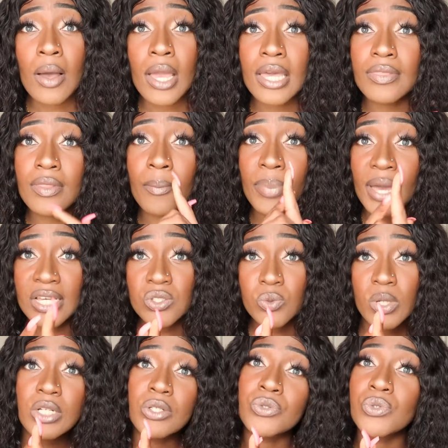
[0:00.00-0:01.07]
And the best
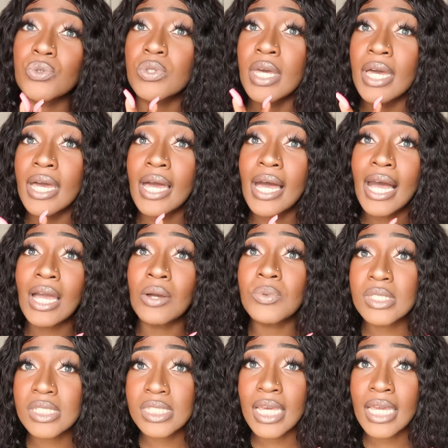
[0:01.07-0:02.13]
way to do that, I
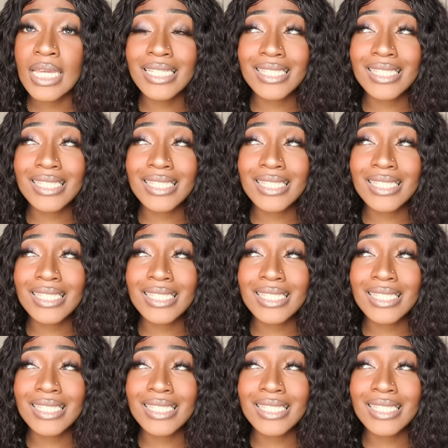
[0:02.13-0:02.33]
would say,